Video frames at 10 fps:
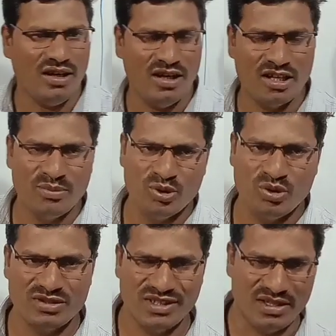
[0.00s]

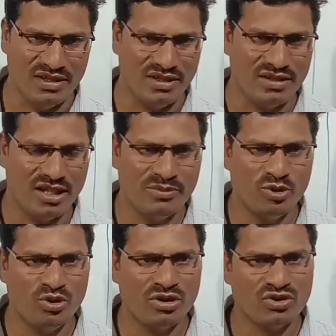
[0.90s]
herbivores are there.
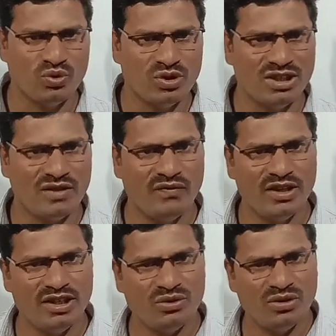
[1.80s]
Herbivores which are
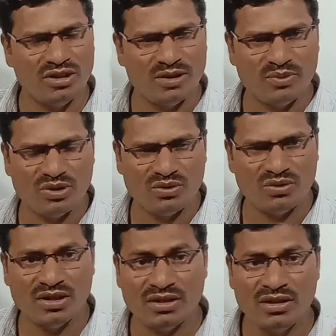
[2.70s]
feeding on that
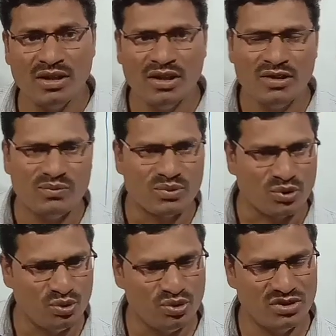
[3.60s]
particular
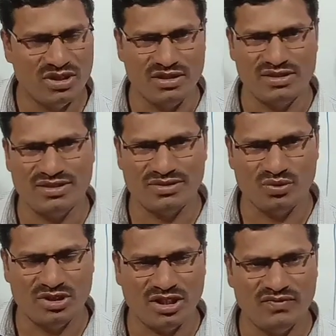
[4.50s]
producers,
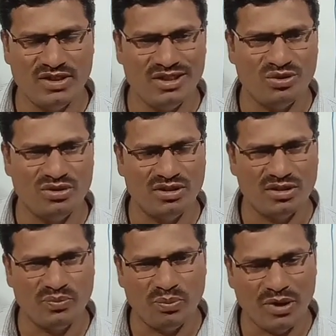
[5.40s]
which are feeding on
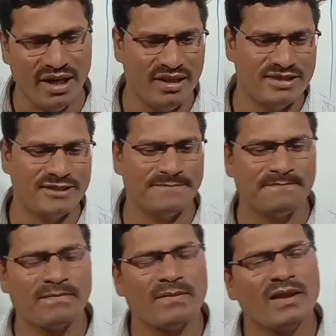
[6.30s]
the plants.
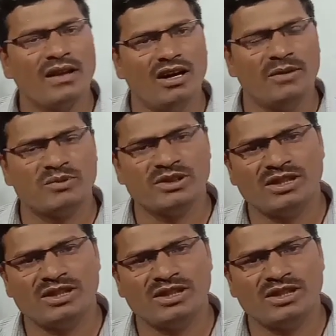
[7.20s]
After